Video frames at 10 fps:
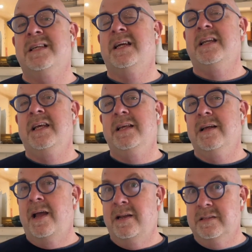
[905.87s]

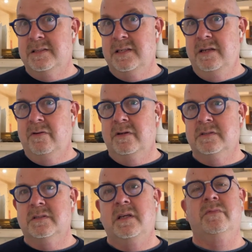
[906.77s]
Technique and Its
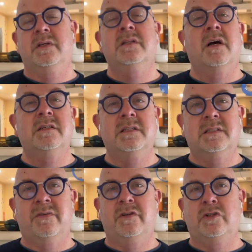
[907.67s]
Secrets in
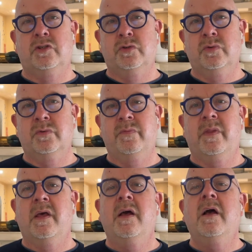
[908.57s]
1972.
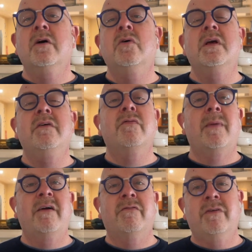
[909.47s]
Cooking for
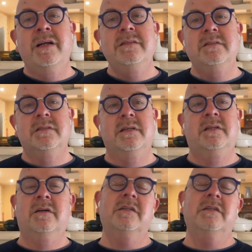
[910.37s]
My Friends in